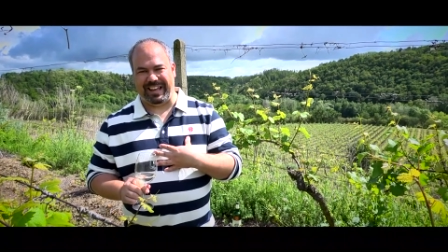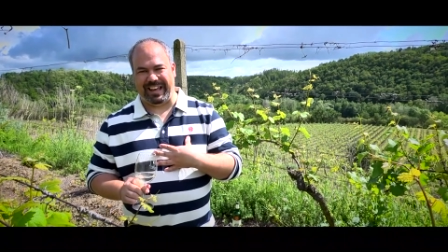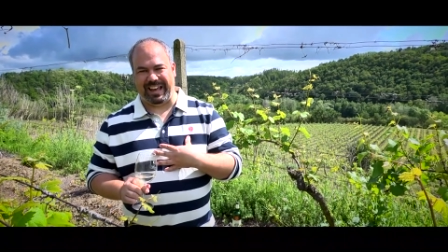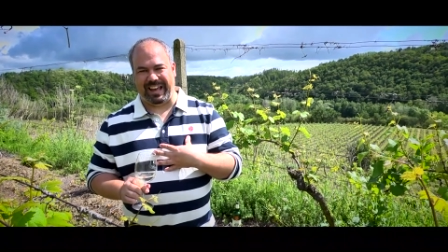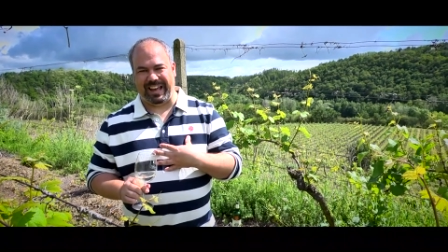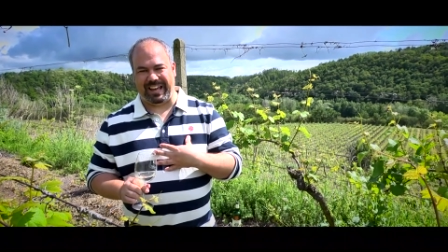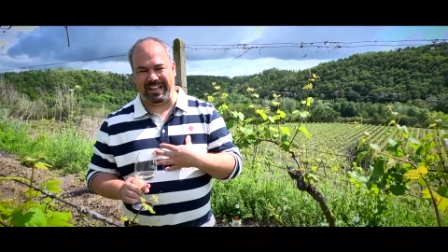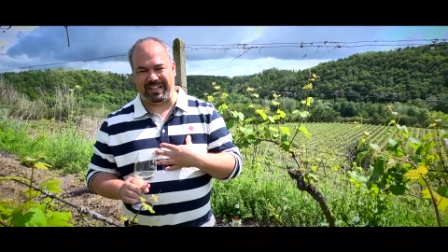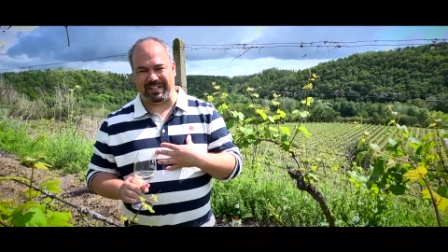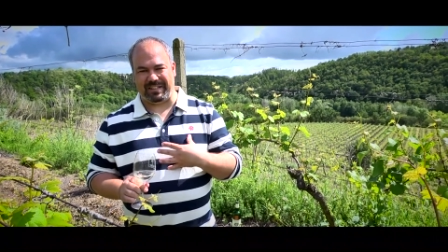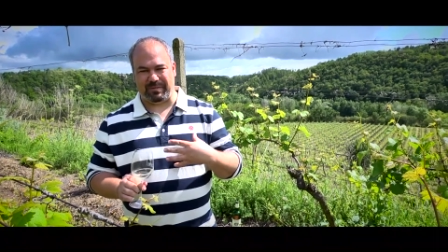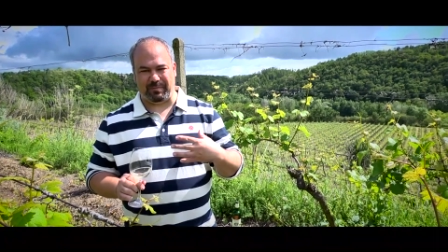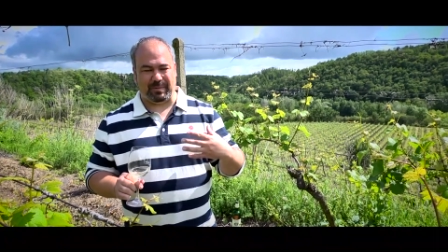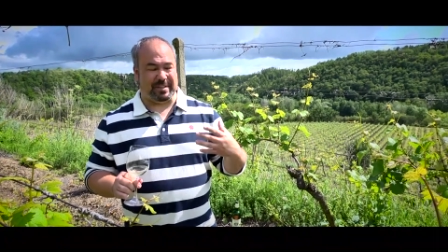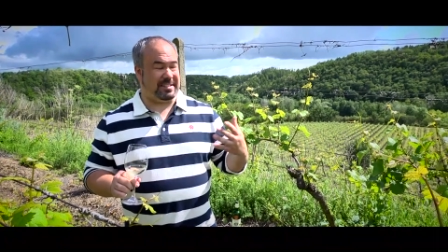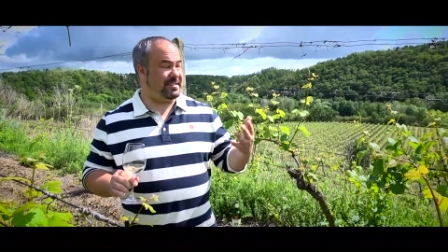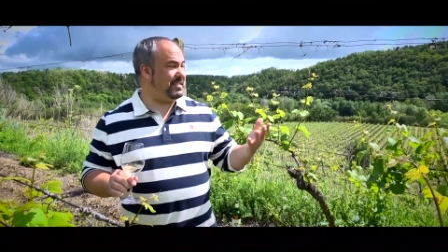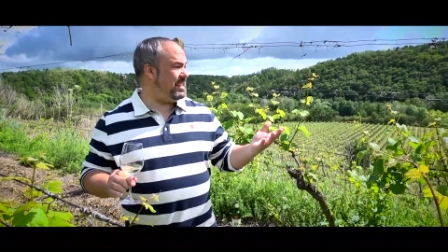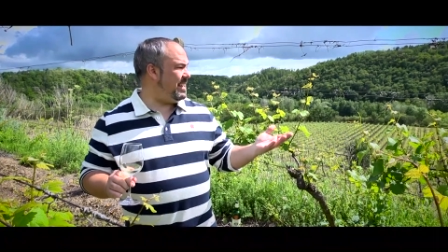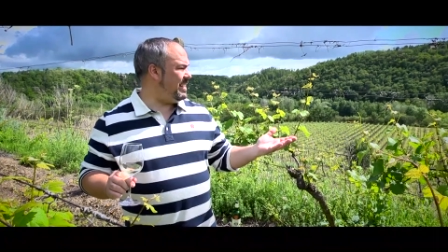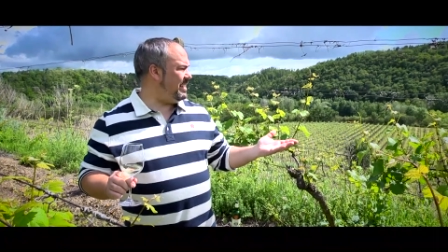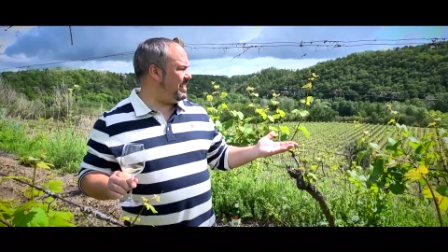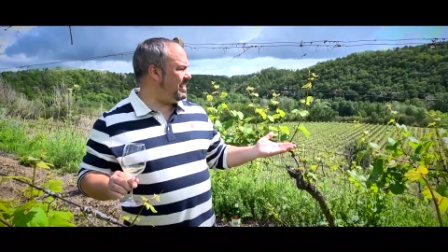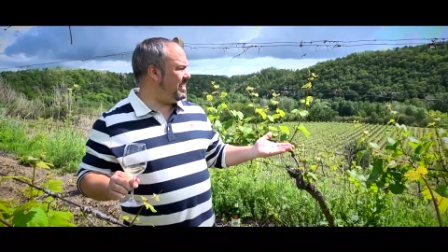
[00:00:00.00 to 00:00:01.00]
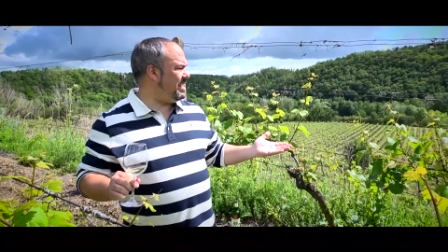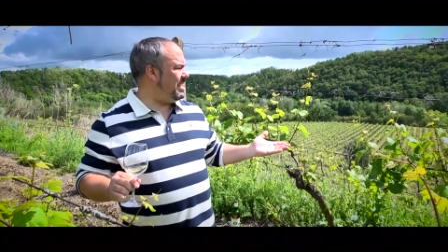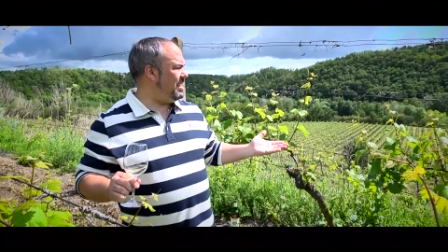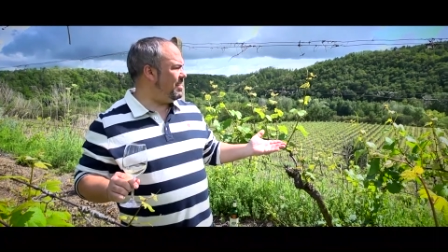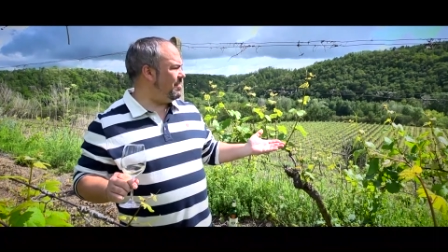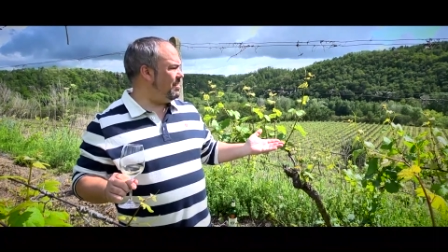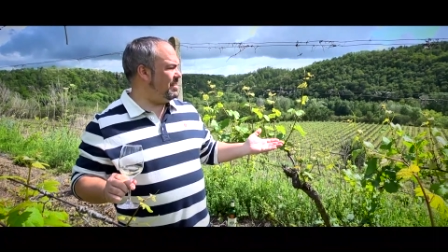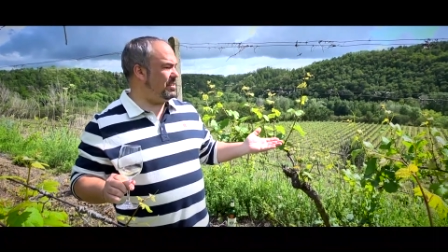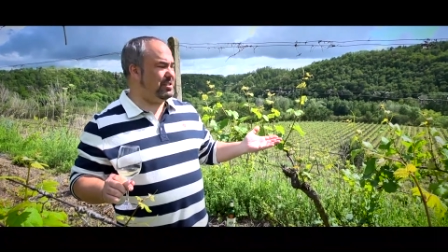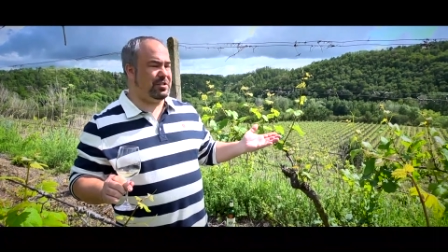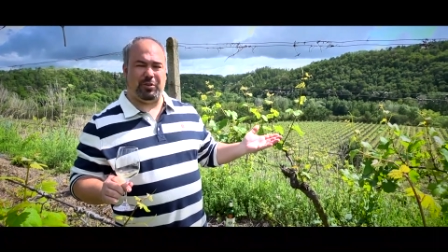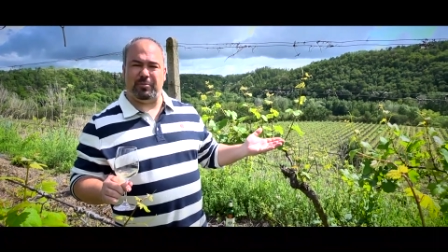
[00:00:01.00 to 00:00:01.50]
And we're standing here
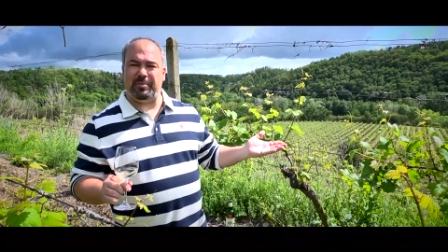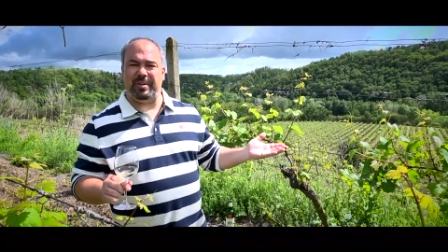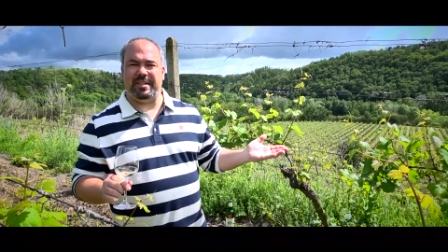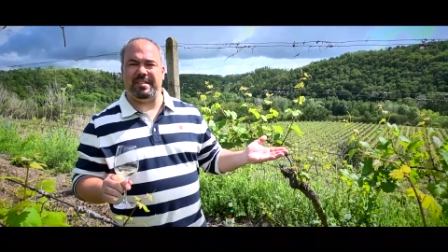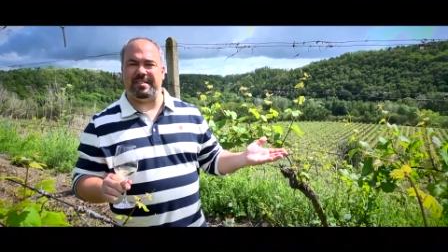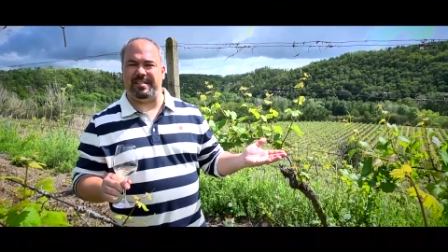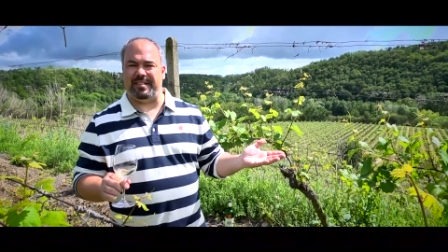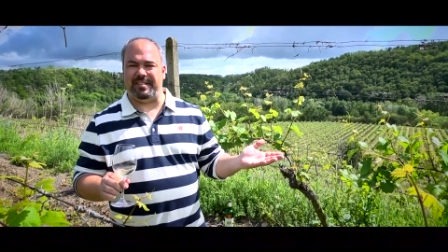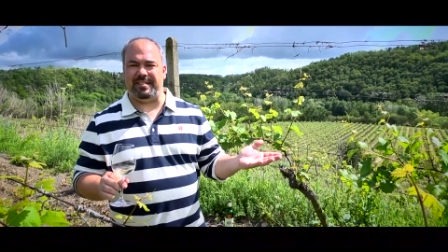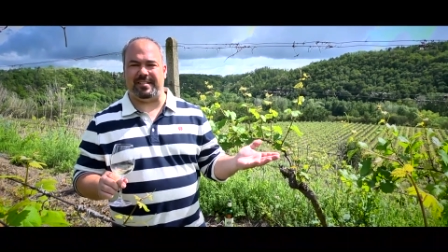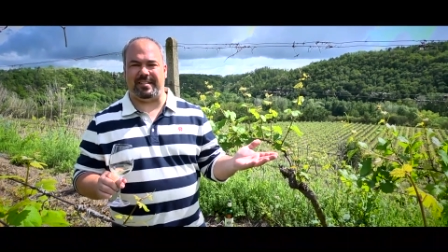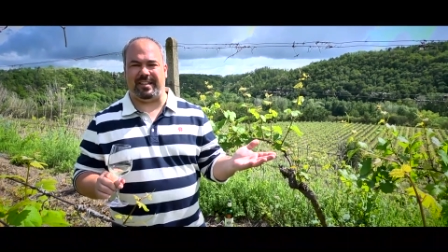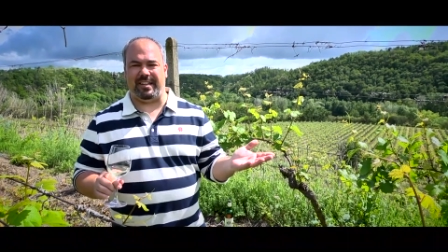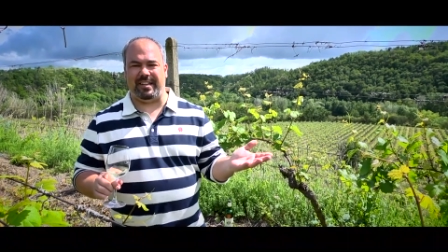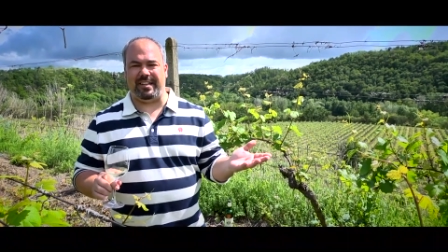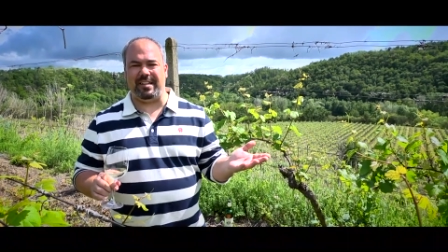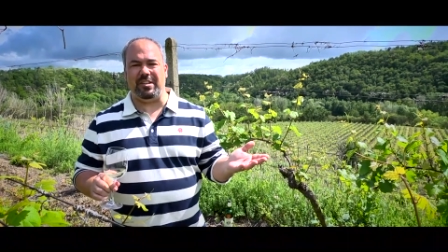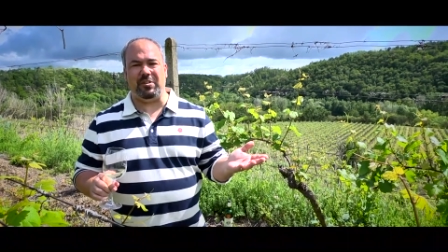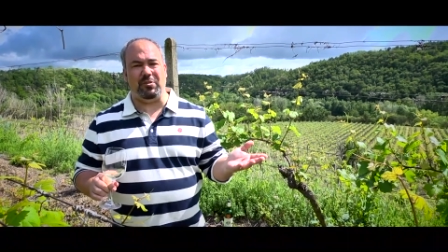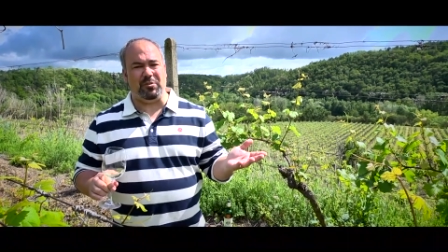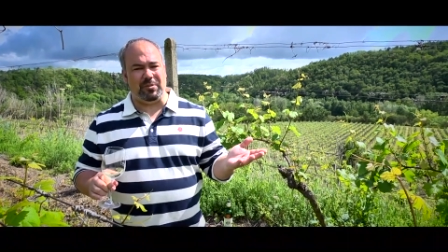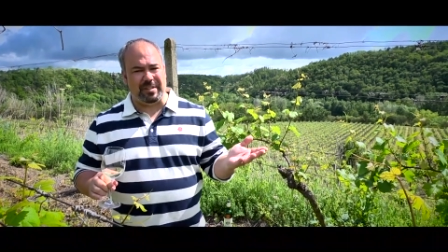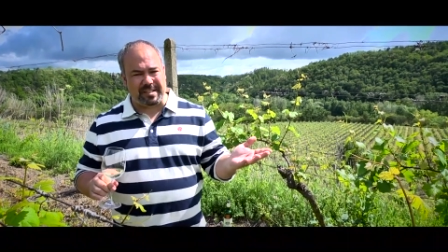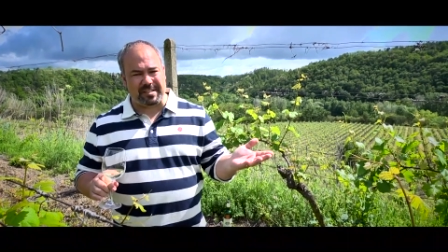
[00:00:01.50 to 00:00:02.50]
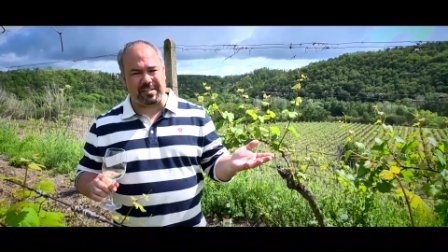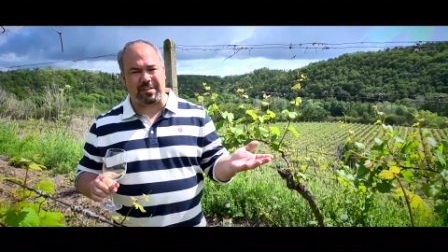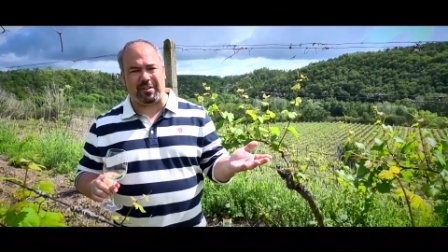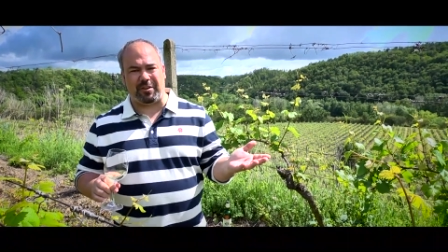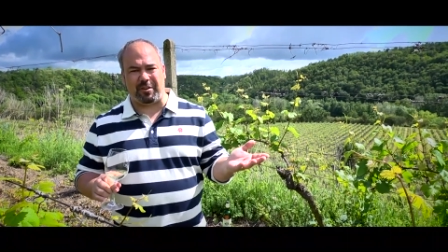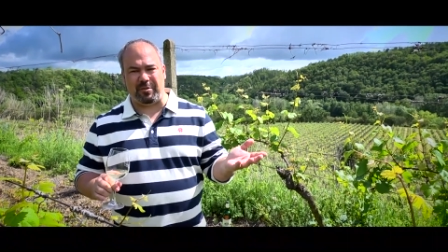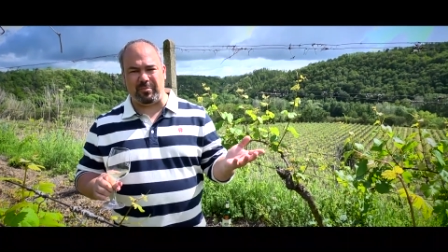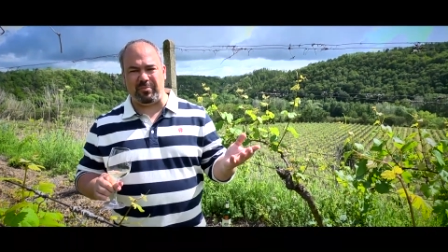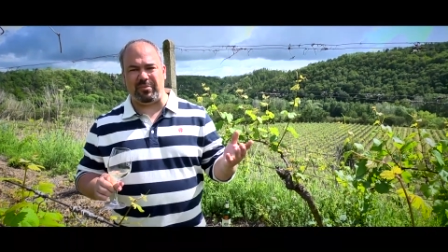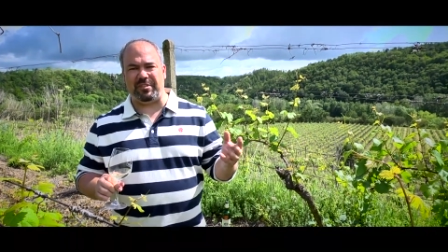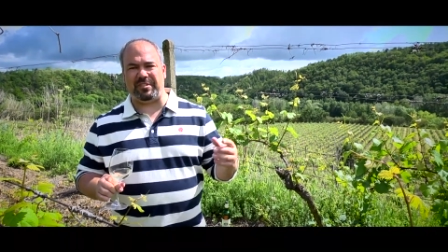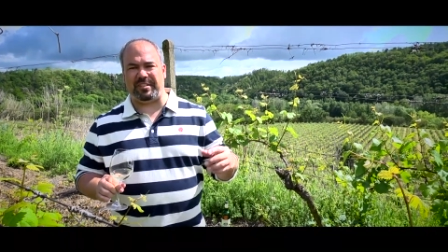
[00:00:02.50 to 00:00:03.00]
in Chobez. It's a
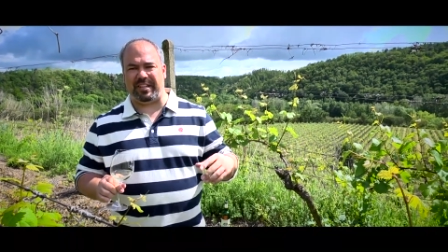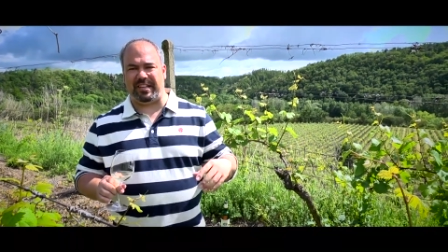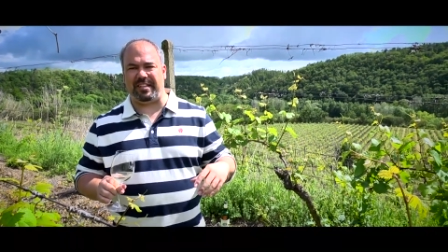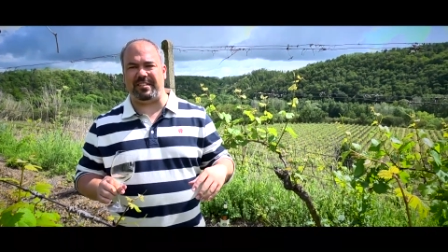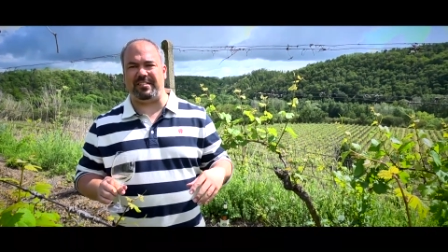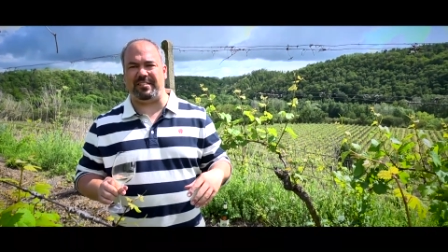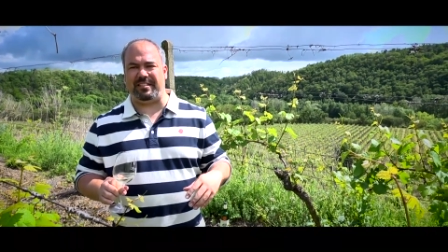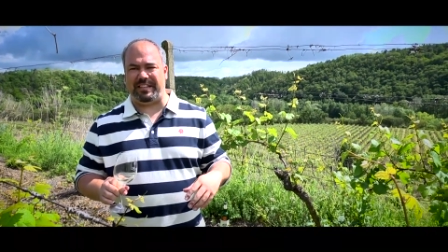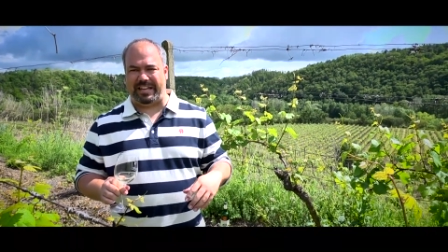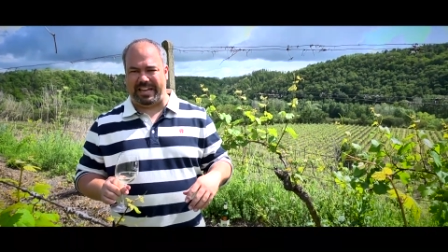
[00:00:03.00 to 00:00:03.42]
UNESCO protected